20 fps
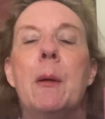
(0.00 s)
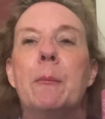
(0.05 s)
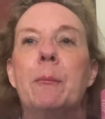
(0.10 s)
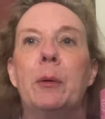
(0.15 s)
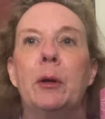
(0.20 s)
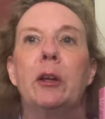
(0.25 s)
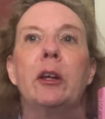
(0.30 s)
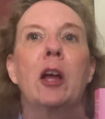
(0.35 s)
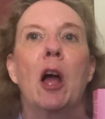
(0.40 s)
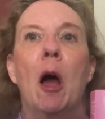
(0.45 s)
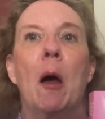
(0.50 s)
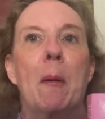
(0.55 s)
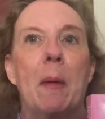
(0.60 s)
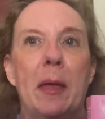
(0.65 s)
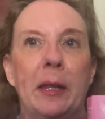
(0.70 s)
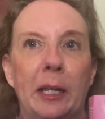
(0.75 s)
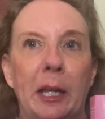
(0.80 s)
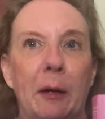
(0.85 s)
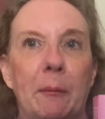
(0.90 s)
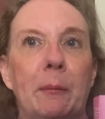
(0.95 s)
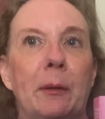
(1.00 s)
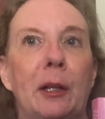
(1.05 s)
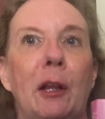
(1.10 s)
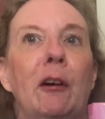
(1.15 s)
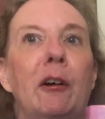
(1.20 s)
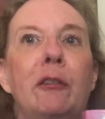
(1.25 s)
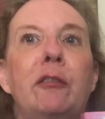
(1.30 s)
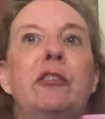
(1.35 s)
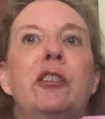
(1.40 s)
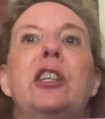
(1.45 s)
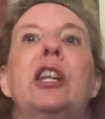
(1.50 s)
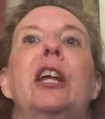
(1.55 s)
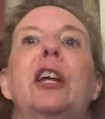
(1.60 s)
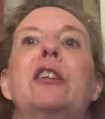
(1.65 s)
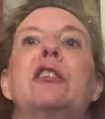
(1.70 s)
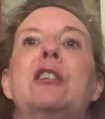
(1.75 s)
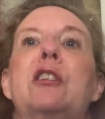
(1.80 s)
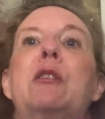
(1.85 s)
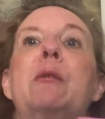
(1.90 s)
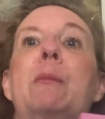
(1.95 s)
Put a comment down below if she
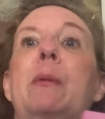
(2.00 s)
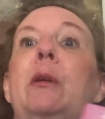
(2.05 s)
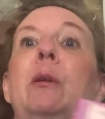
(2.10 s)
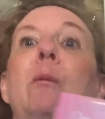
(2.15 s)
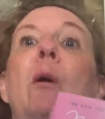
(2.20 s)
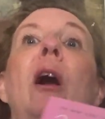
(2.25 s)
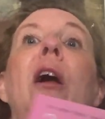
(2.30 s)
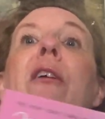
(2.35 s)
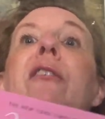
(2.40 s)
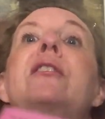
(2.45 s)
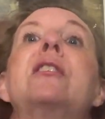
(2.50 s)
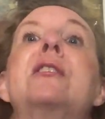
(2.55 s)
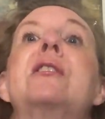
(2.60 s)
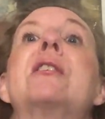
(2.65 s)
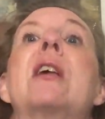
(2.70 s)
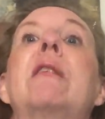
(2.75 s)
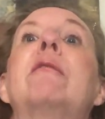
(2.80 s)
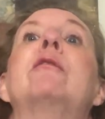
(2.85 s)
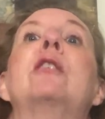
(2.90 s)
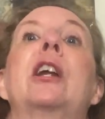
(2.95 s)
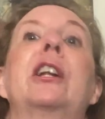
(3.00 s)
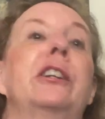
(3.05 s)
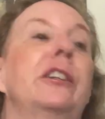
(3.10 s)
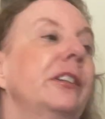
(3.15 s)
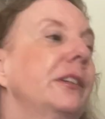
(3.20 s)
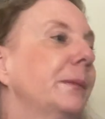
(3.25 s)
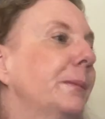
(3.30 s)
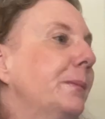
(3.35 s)
does. It's been a while since I've read her.